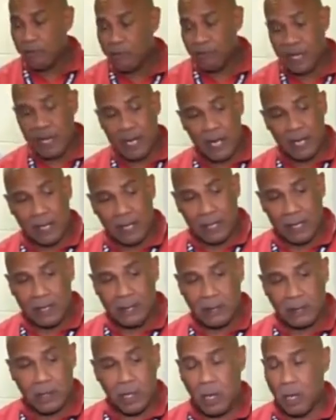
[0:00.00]
flying
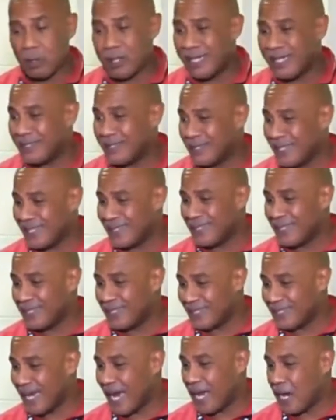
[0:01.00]
is called a Cessna
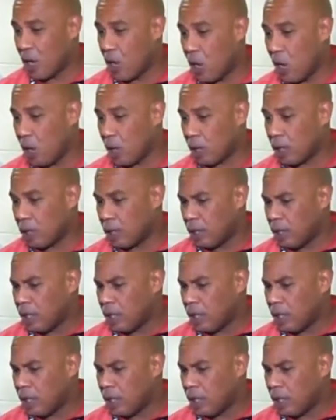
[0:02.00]
Skyhawk.